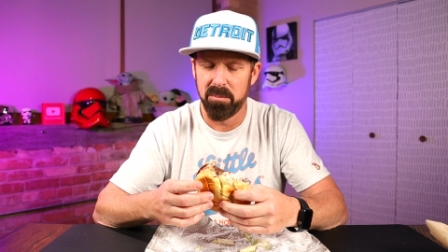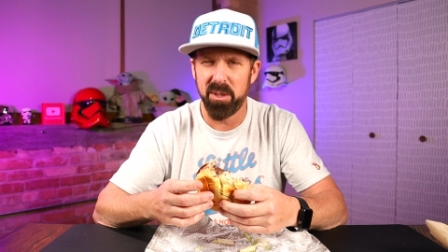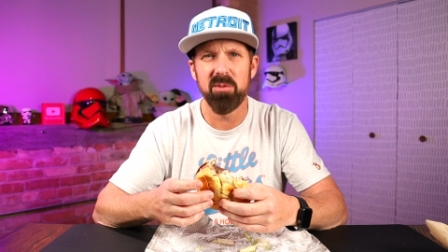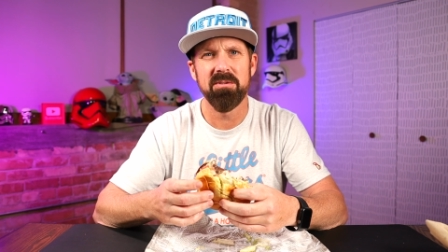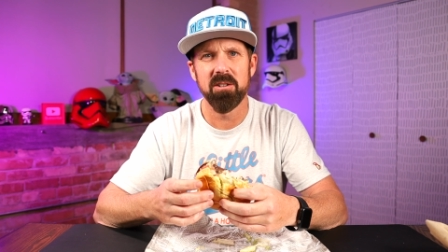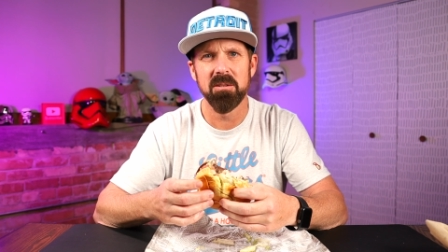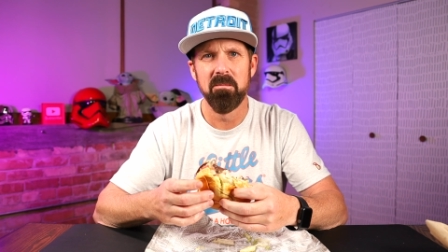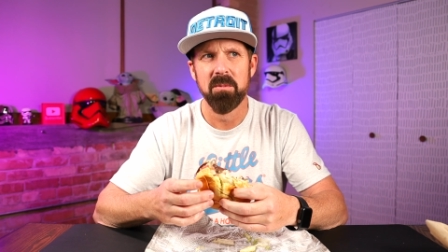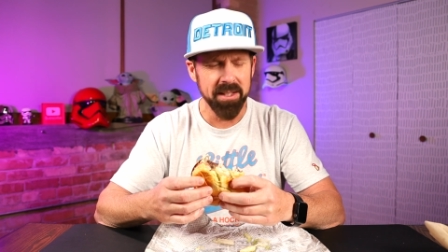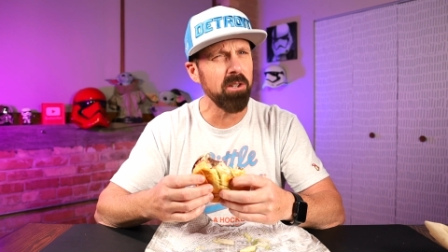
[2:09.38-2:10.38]
Buford.
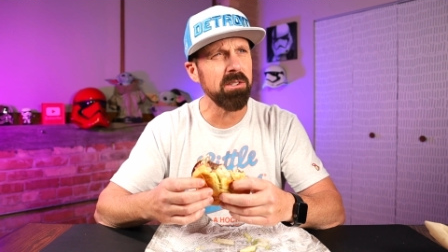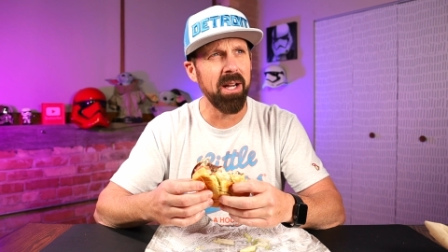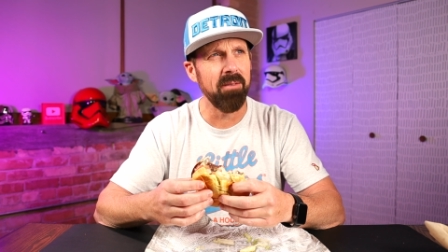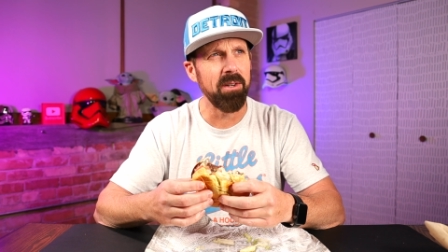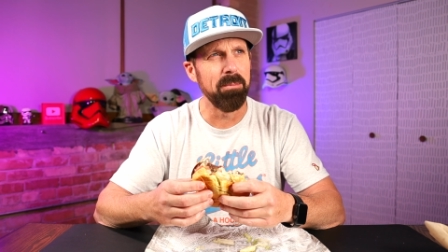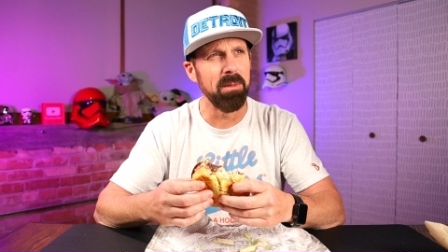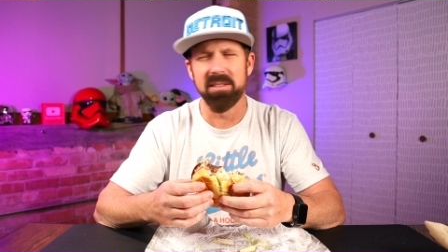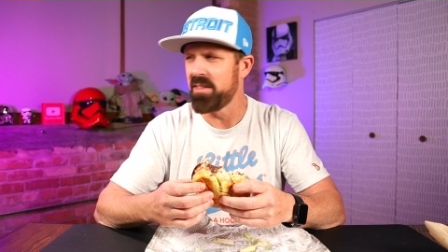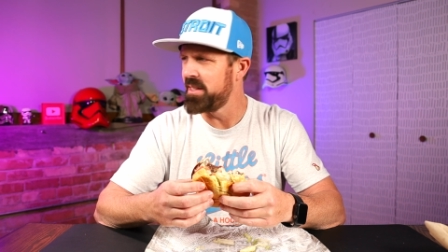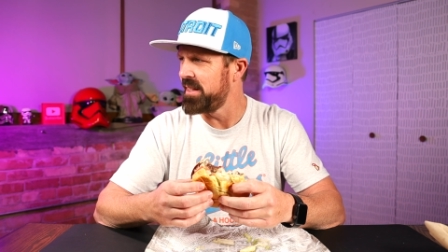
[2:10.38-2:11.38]
They also have, I think
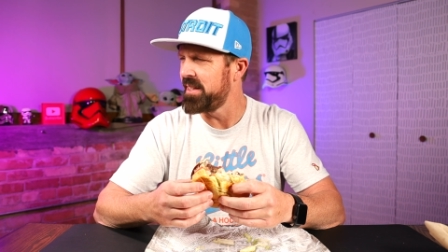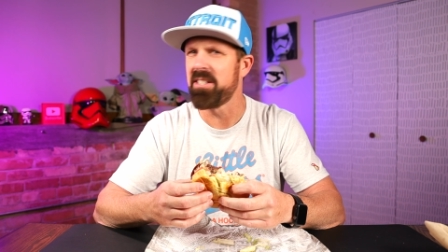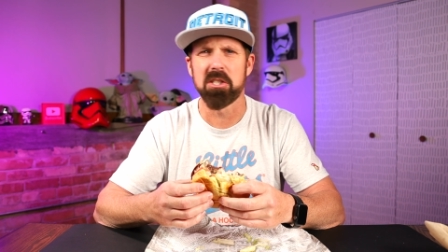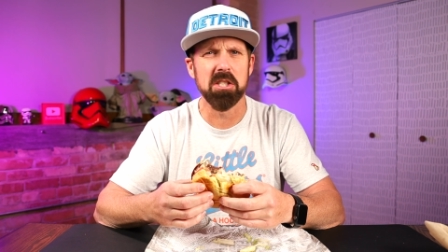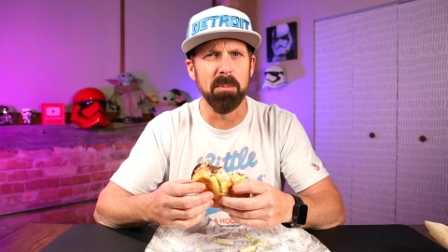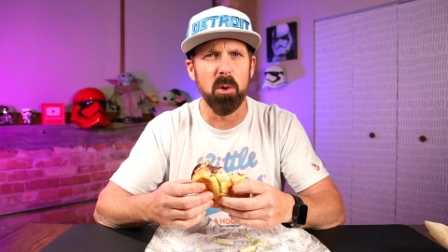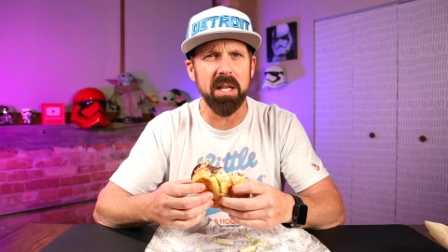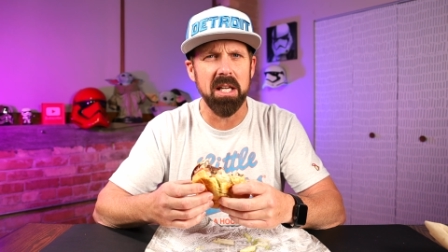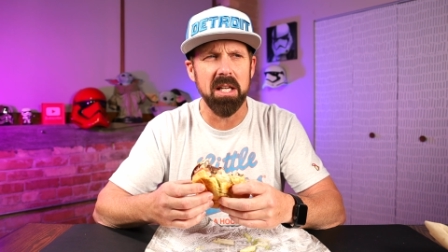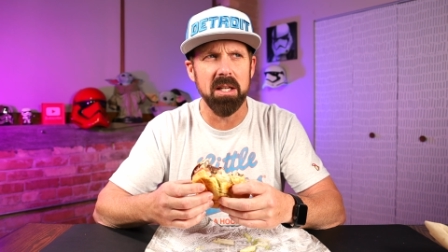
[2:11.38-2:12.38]
it's a
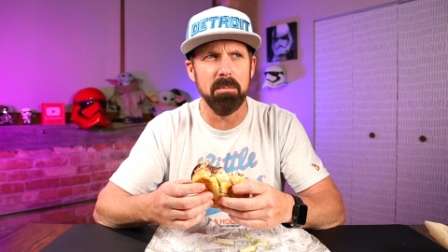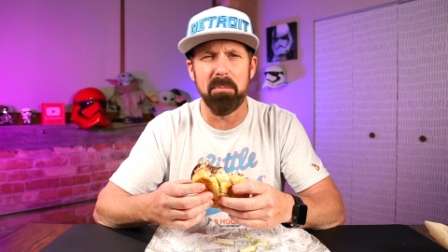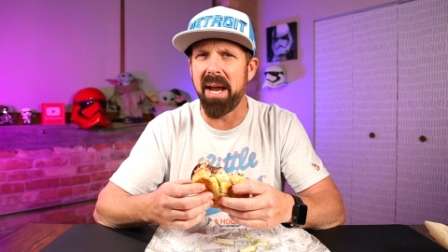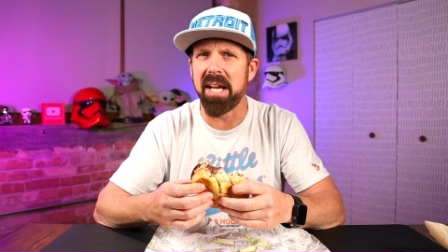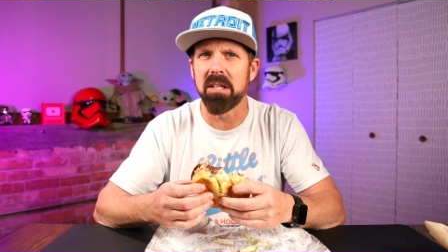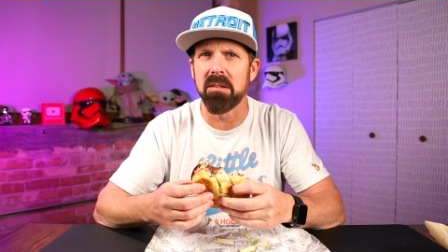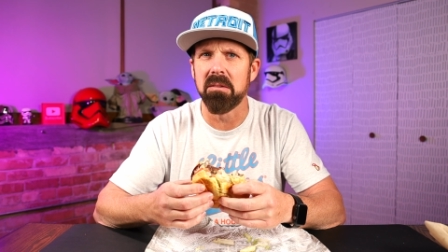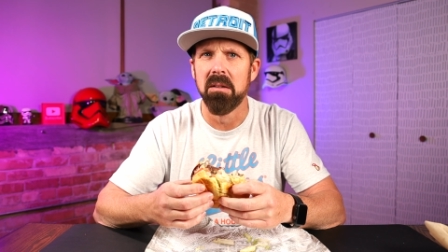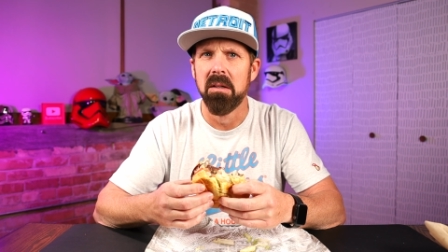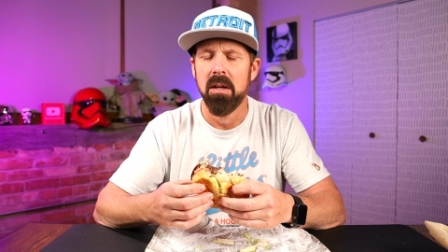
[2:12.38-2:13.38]
smoky
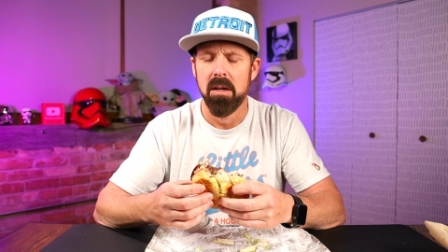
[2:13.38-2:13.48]
bacon